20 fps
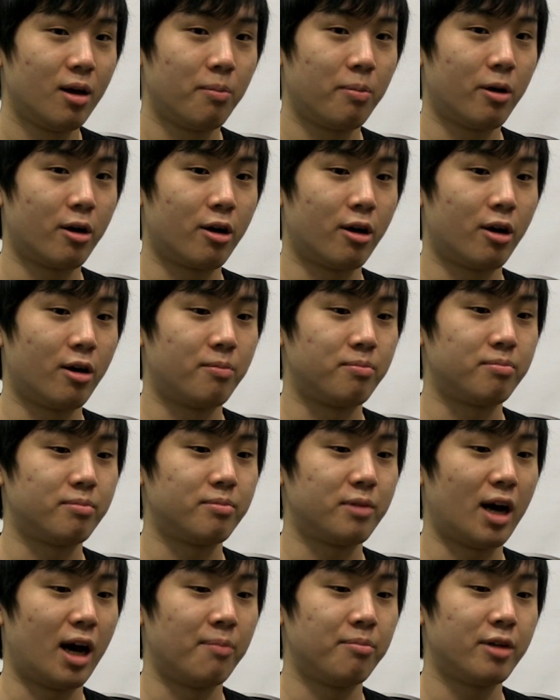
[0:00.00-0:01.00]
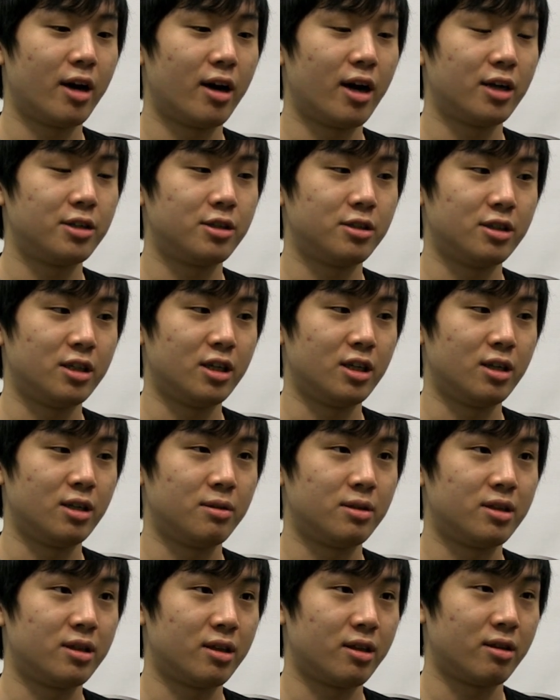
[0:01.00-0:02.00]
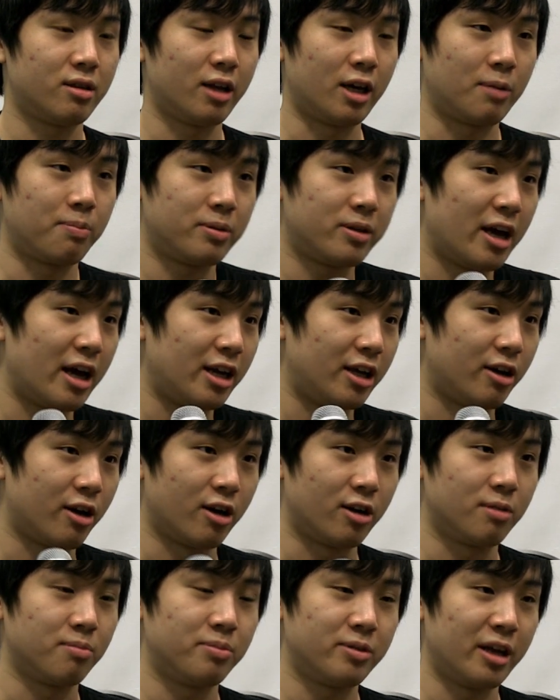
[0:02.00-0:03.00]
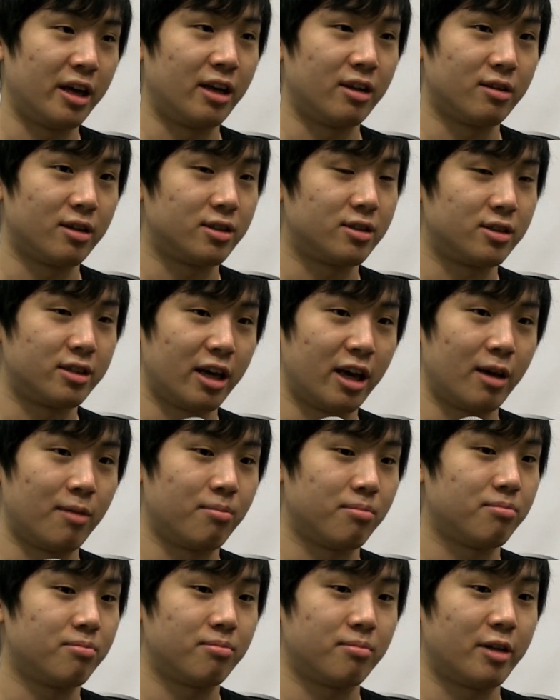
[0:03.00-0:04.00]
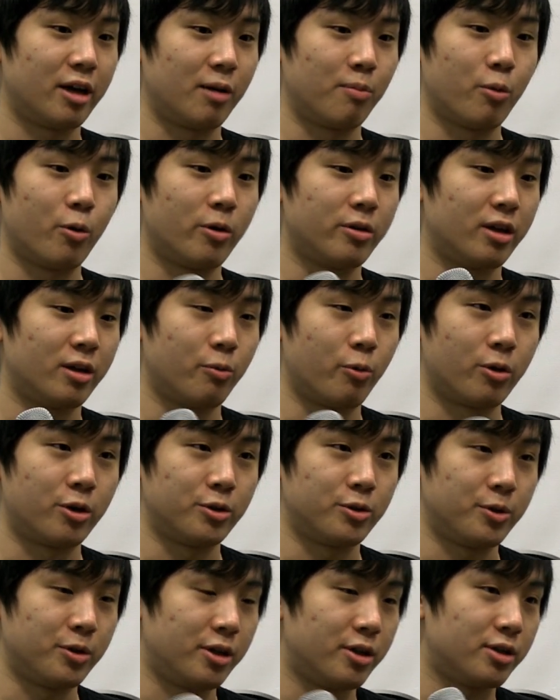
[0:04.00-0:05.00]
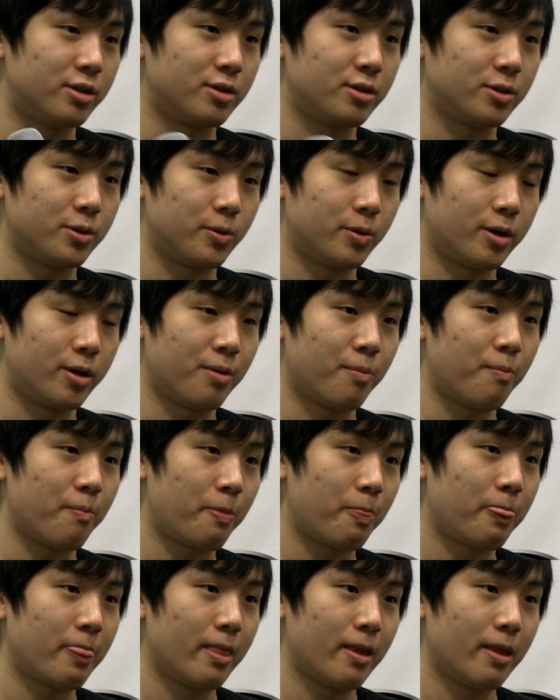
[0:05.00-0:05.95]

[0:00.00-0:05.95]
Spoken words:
But I'm not actually like planning on playing this game like more than 1 or 2 years. So